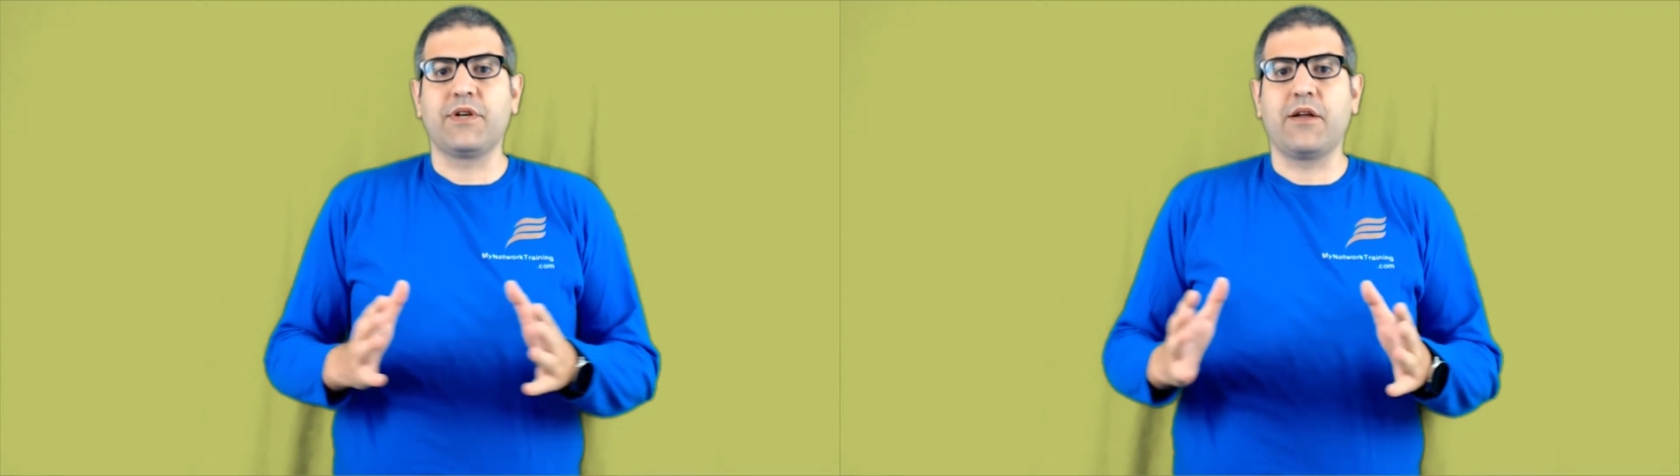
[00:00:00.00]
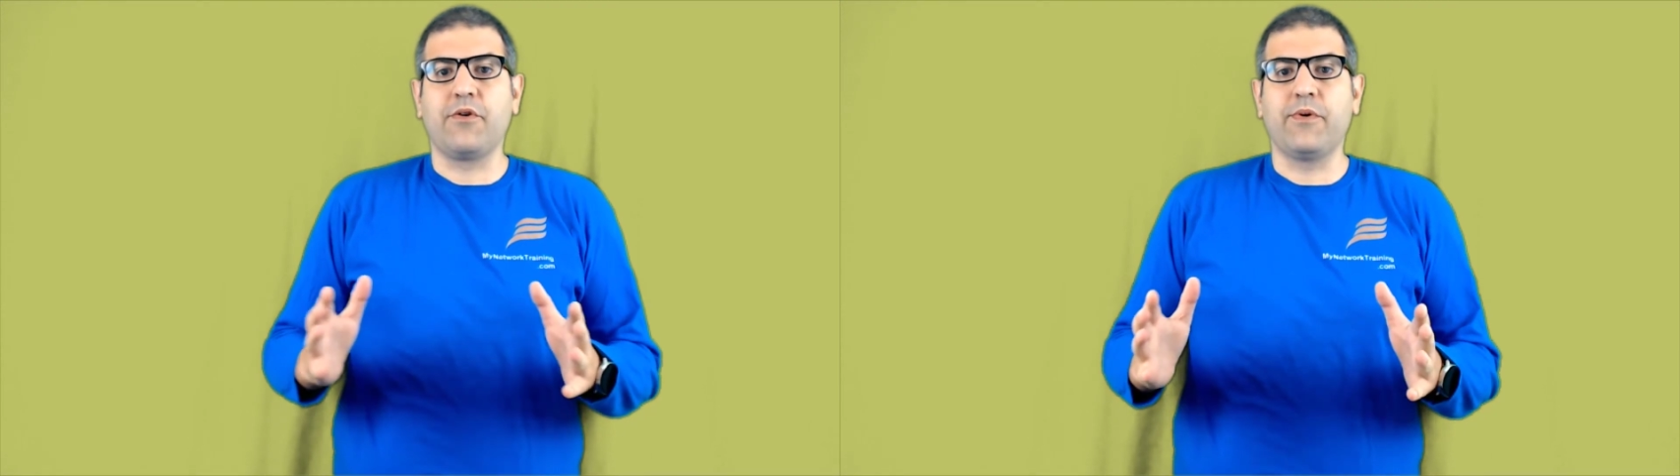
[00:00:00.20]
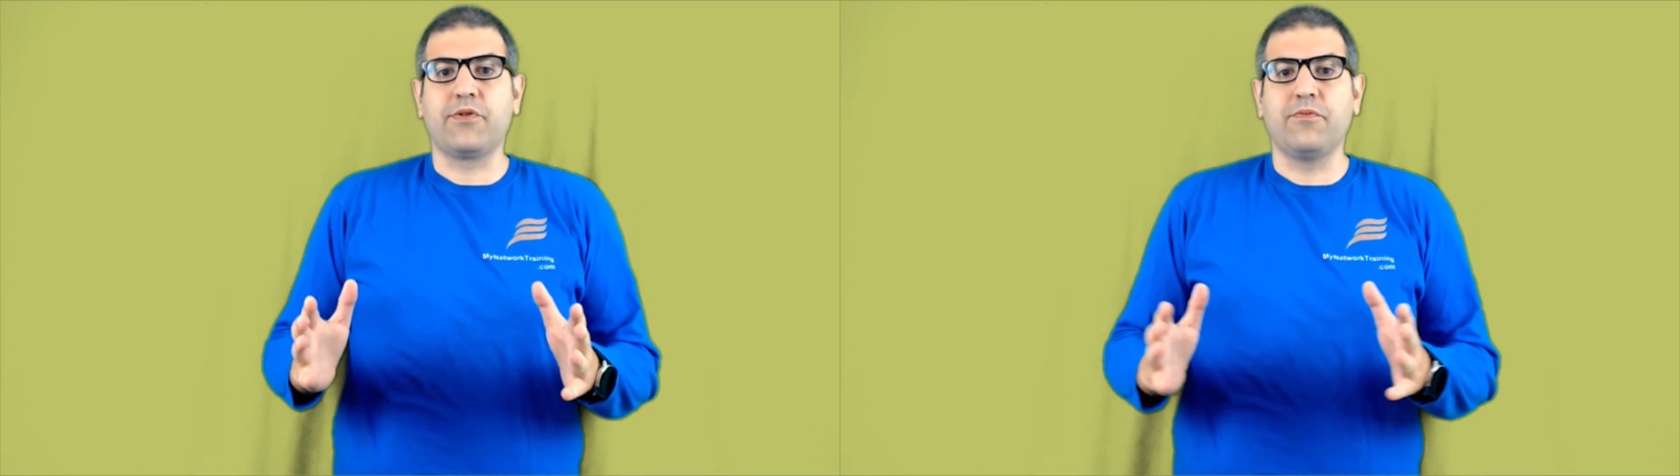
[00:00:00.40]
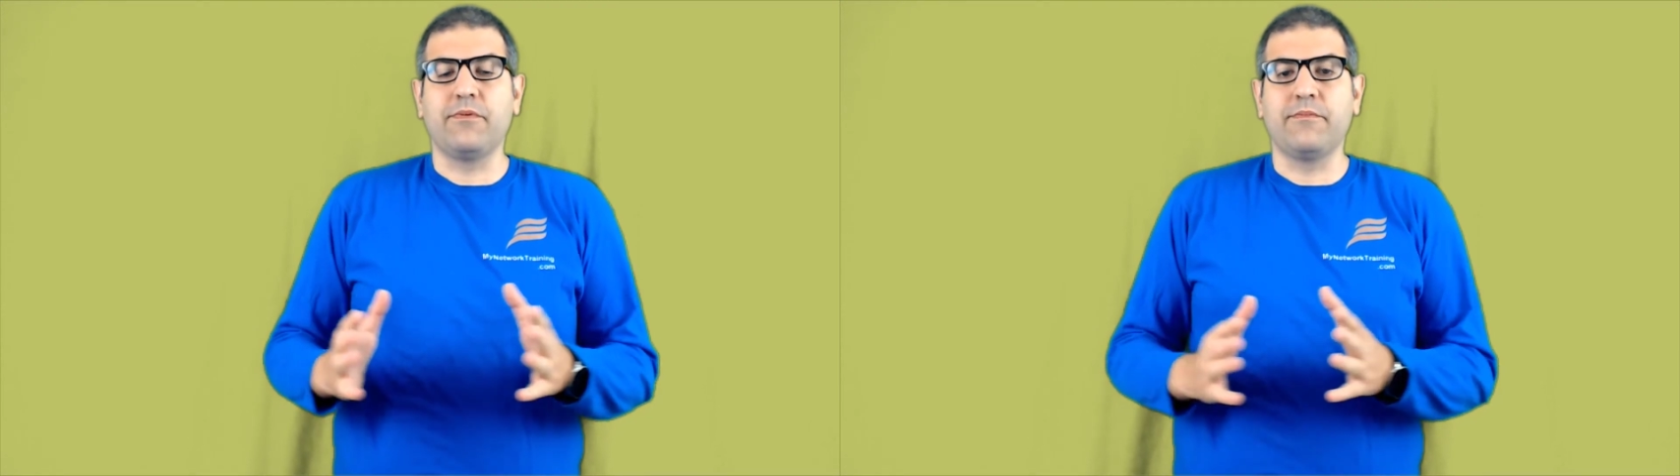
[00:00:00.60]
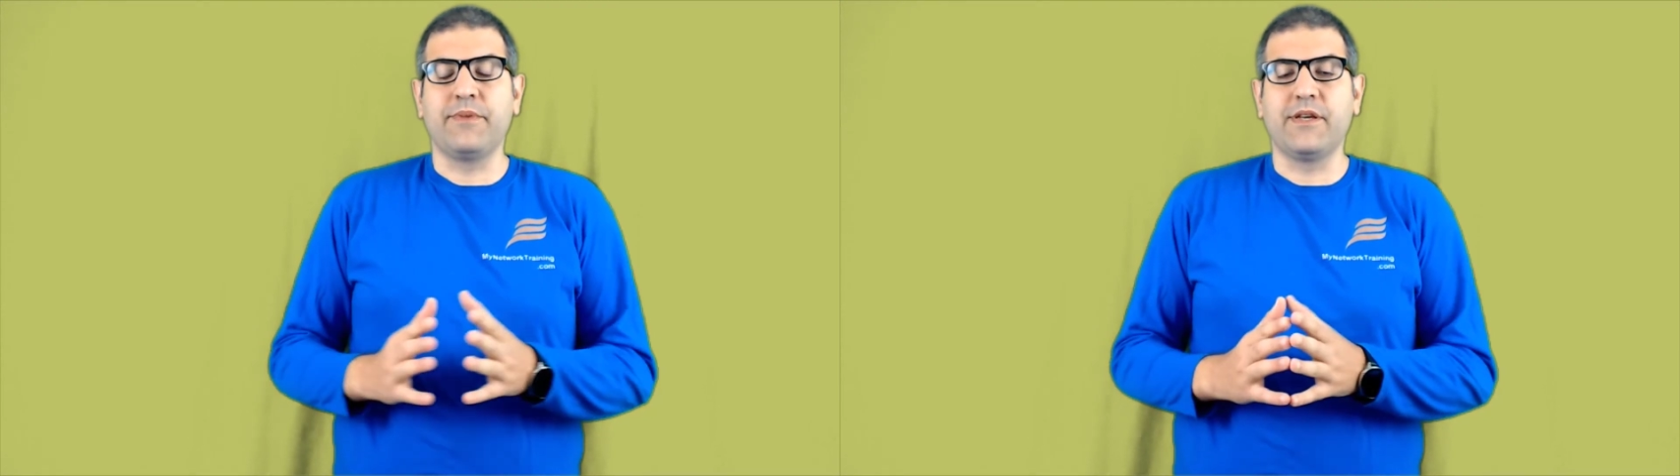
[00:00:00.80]
are going
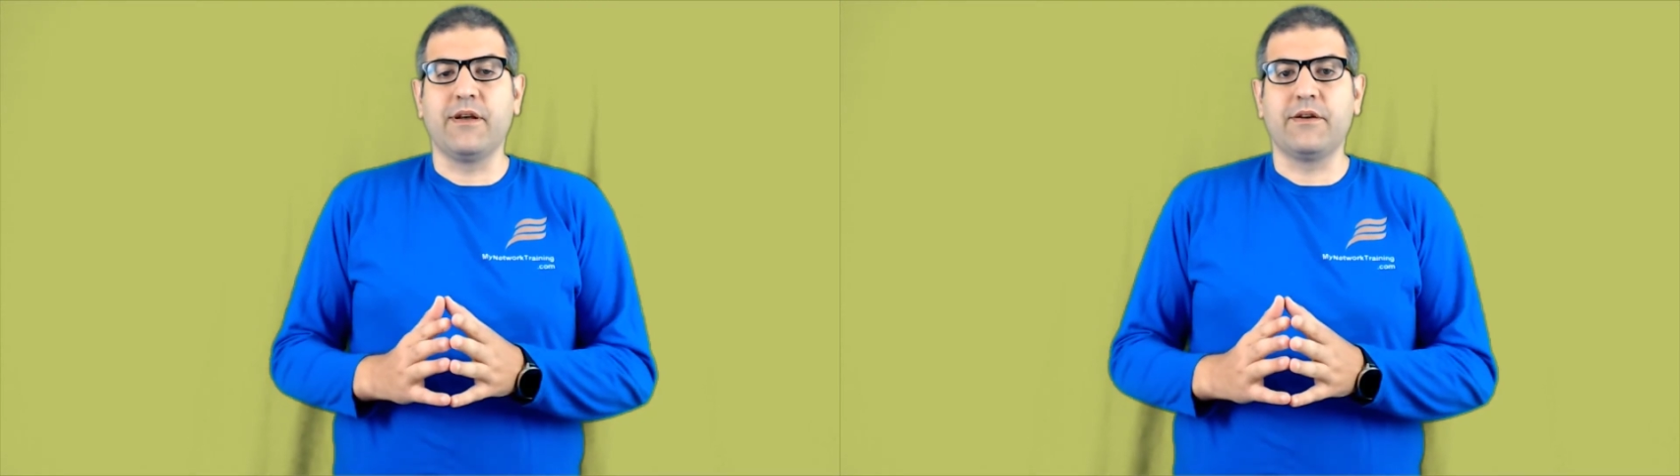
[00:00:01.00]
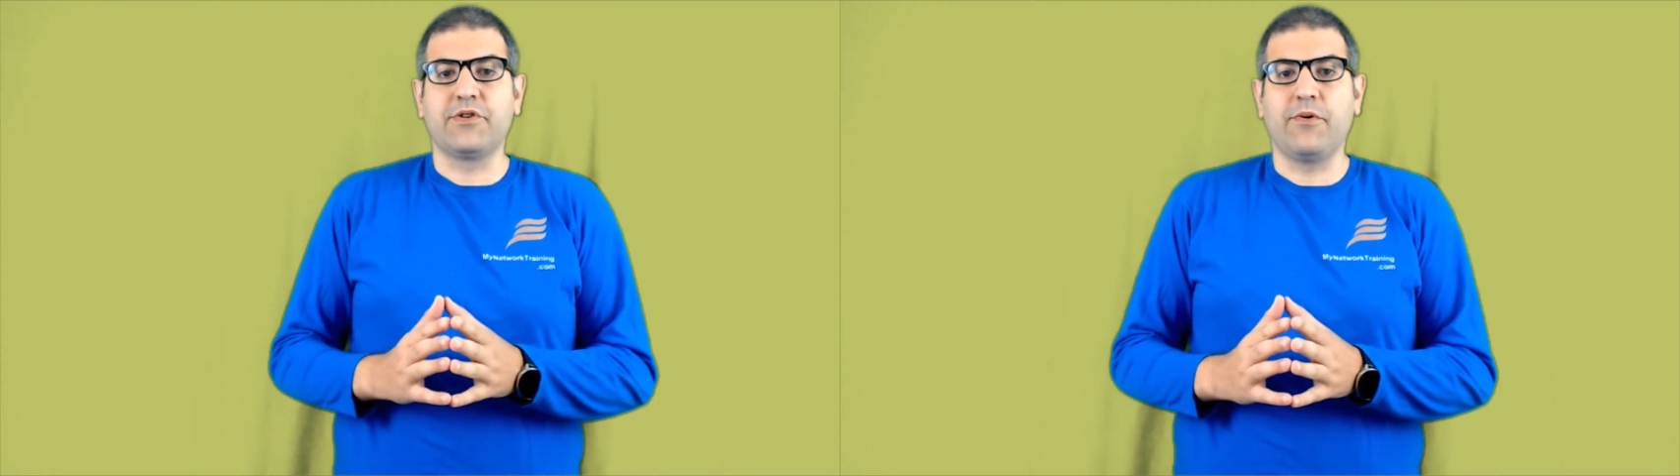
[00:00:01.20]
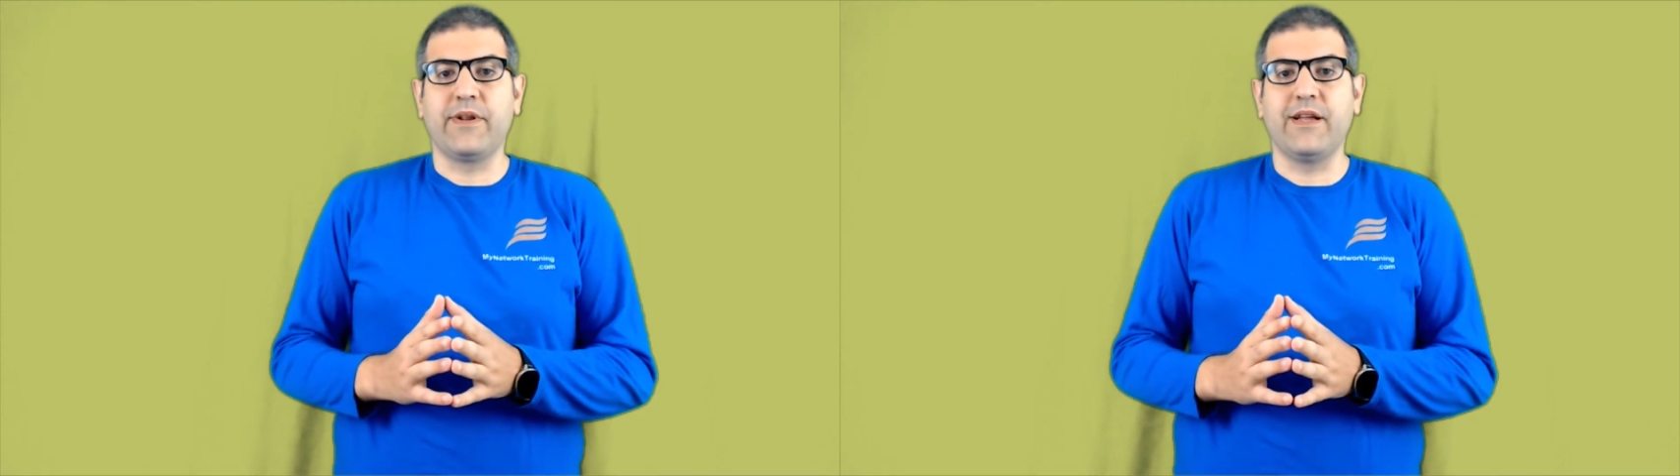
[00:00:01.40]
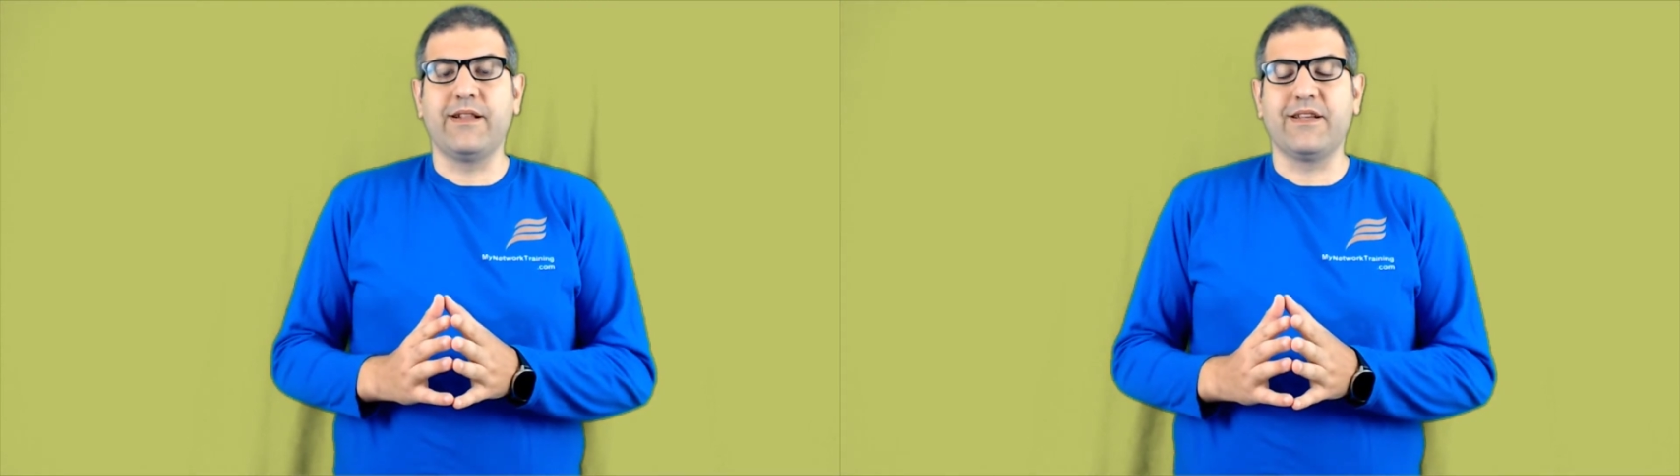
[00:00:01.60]
to be shown in this